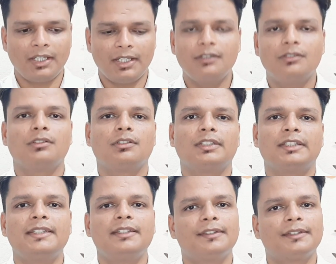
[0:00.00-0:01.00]

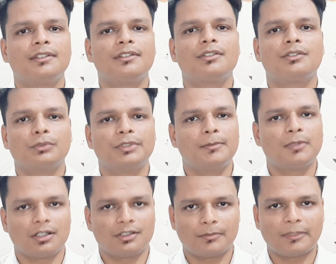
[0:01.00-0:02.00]
internally sent to the
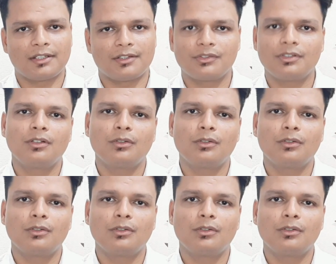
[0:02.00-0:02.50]
branch manager,